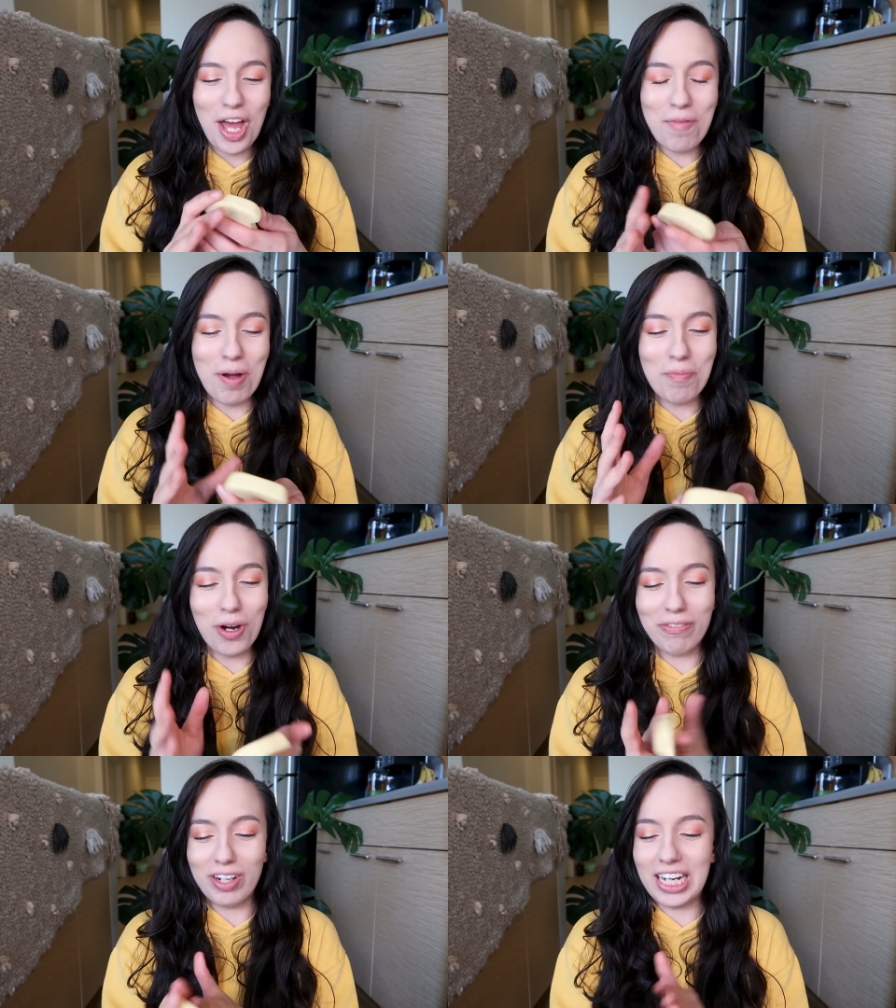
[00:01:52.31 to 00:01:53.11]
My
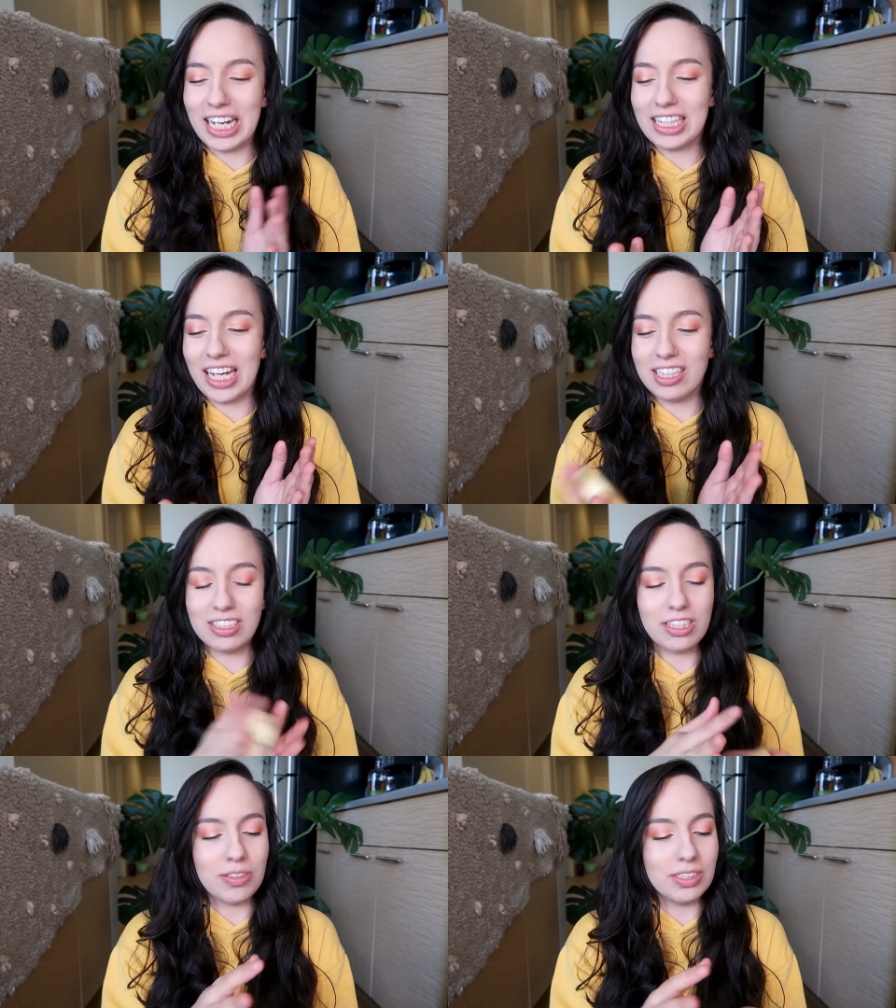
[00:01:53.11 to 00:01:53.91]
boyfriend and I like
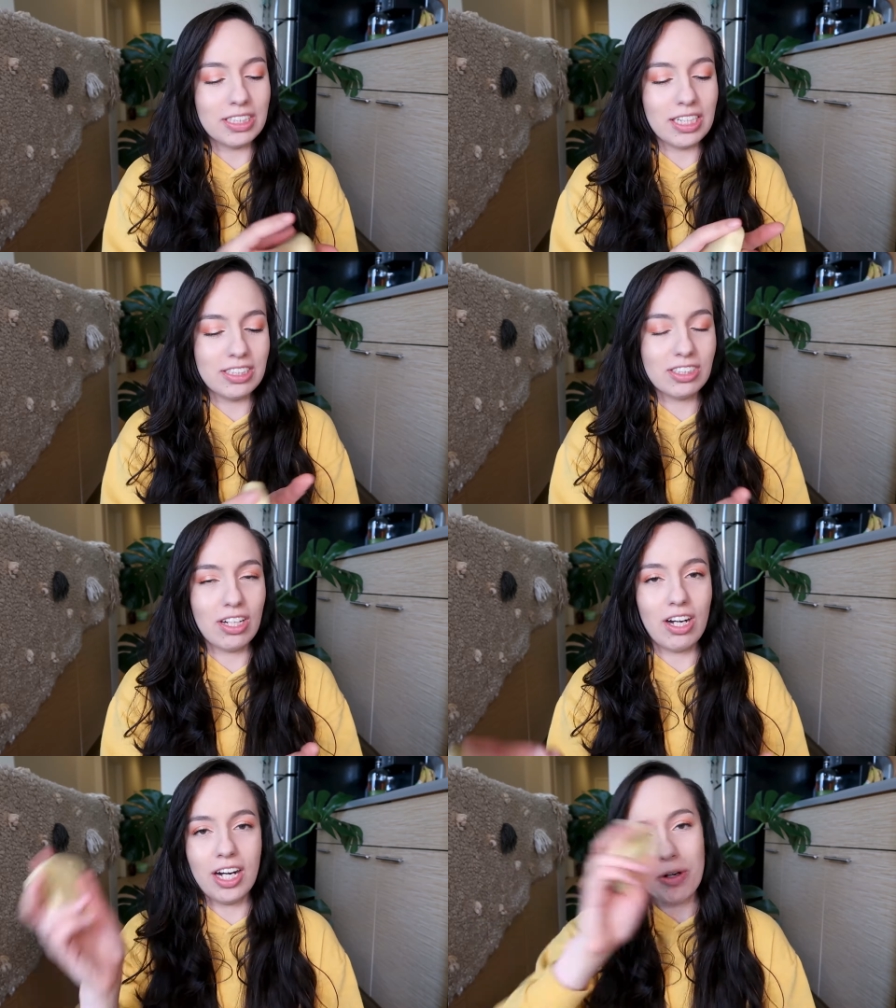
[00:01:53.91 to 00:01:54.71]
to use this
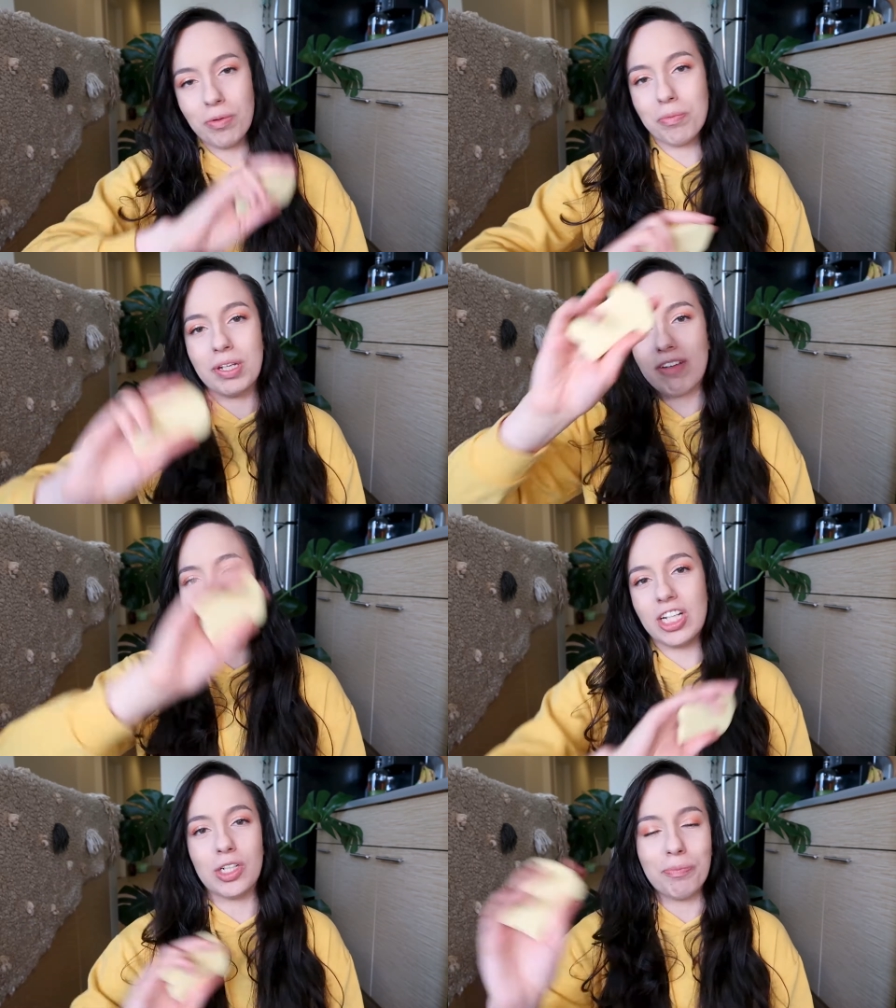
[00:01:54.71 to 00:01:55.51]
when we give
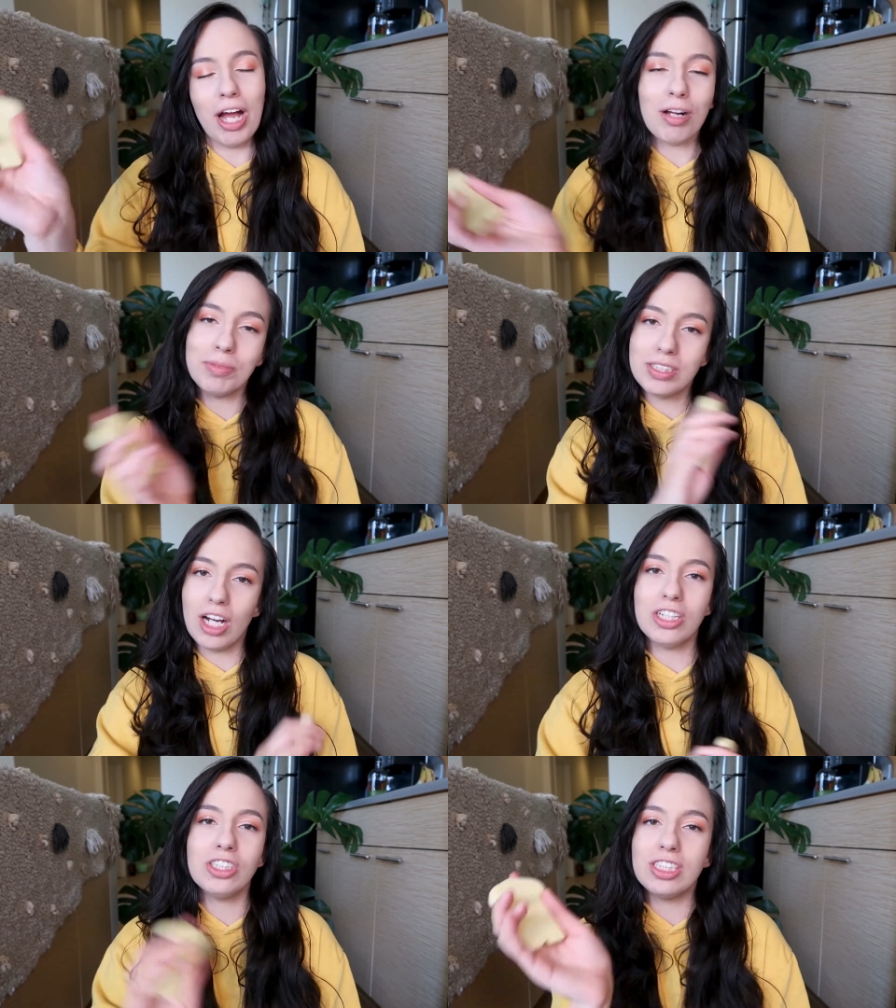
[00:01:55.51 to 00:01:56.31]
each other back
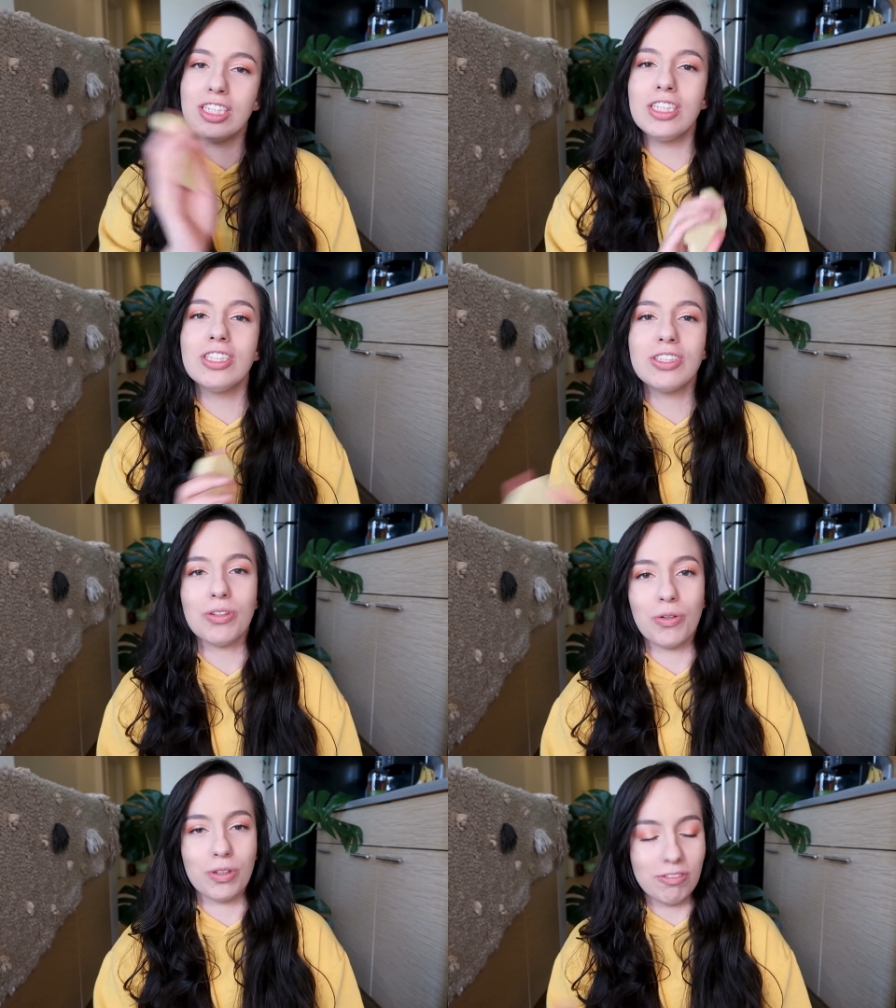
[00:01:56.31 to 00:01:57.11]
massages
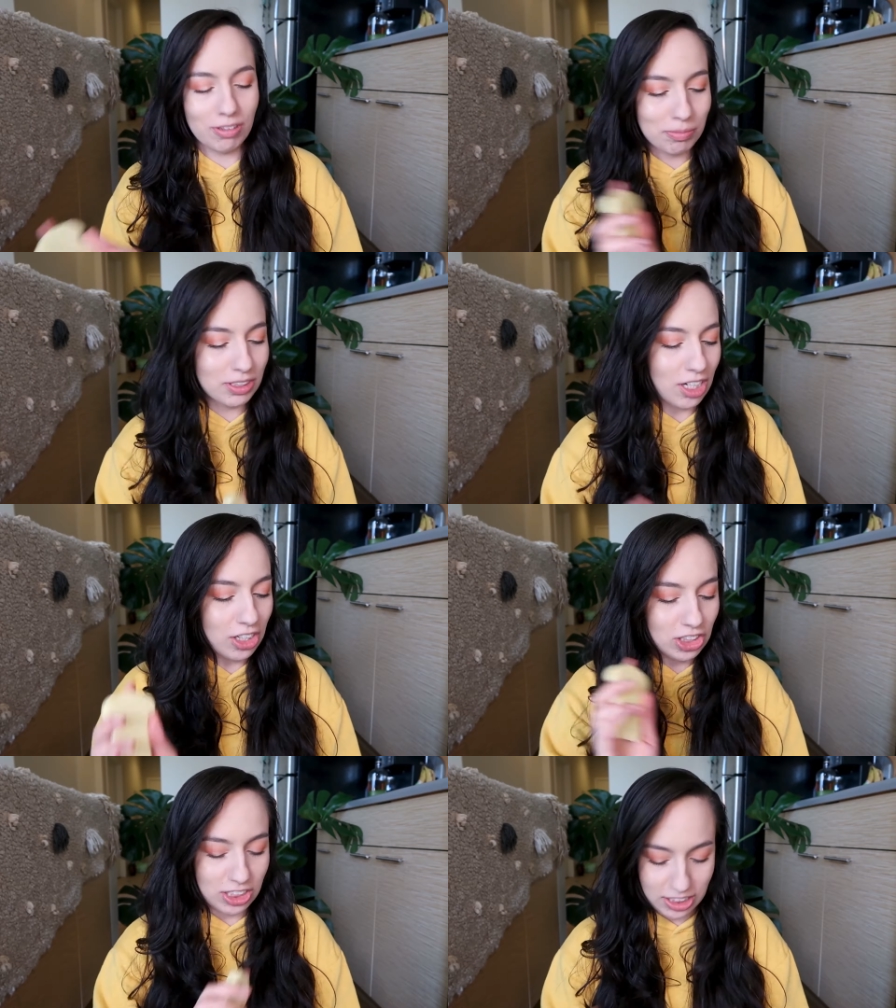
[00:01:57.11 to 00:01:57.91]
or foot
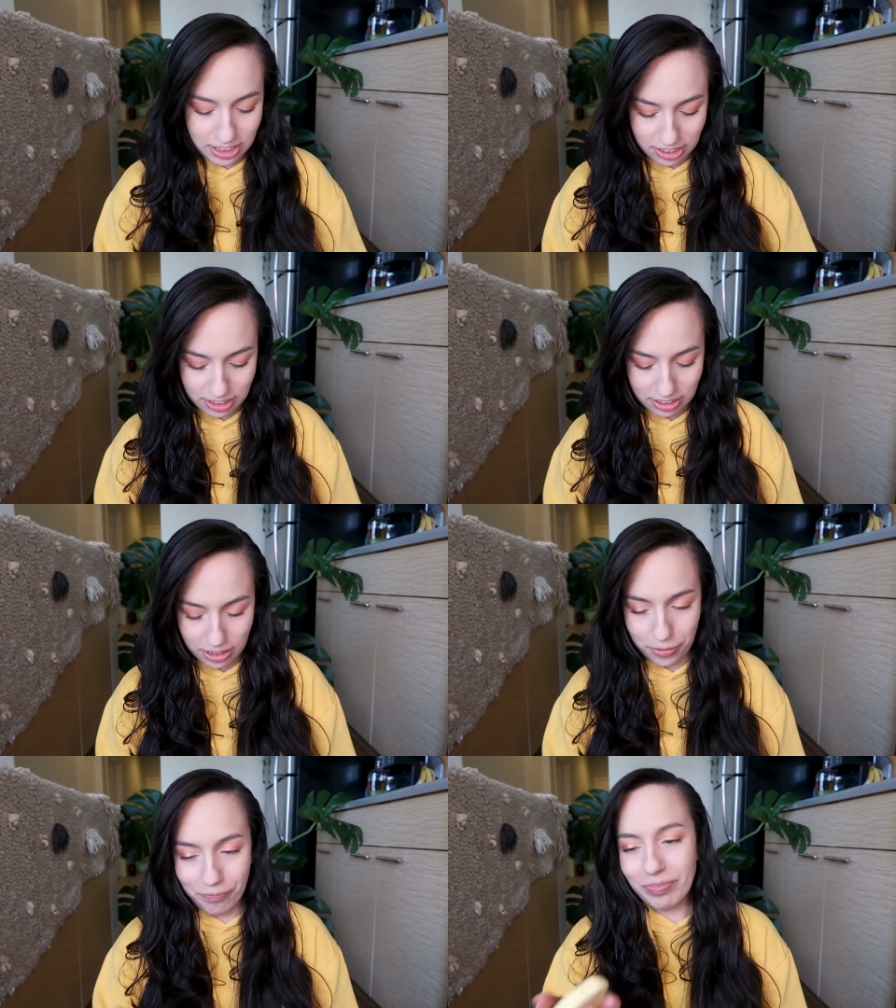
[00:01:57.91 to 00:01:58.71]
massages, and
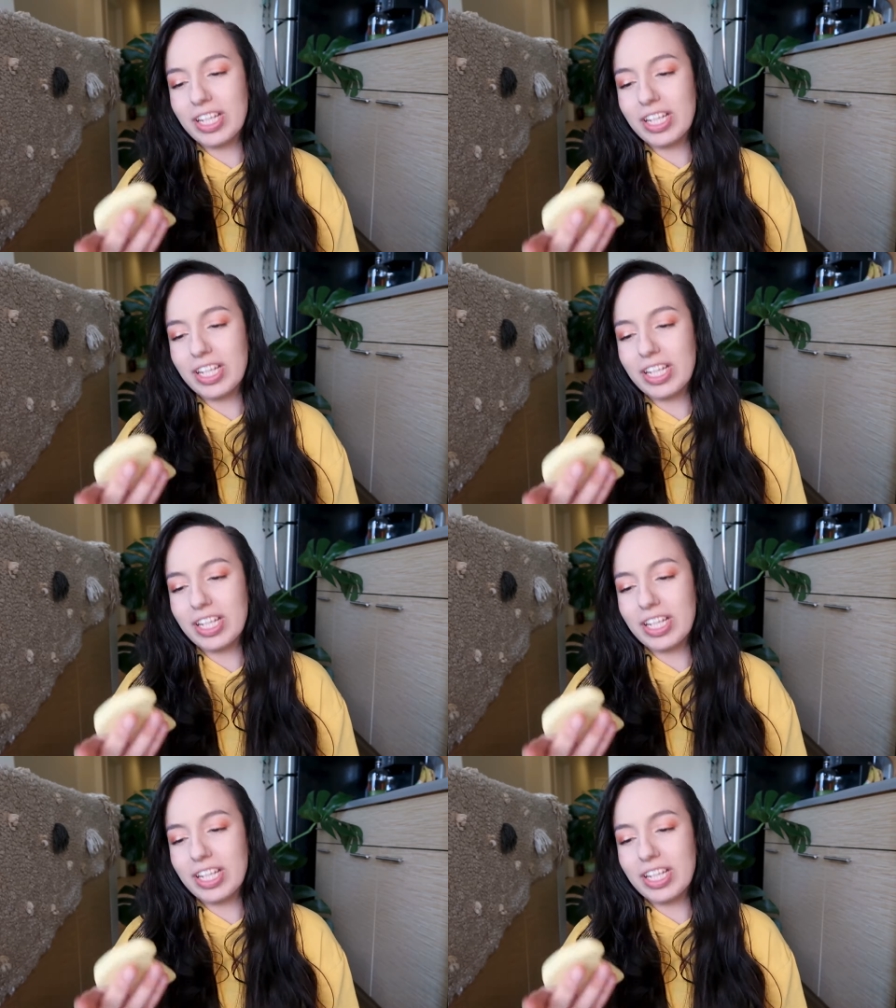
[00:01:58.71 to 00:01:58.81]
so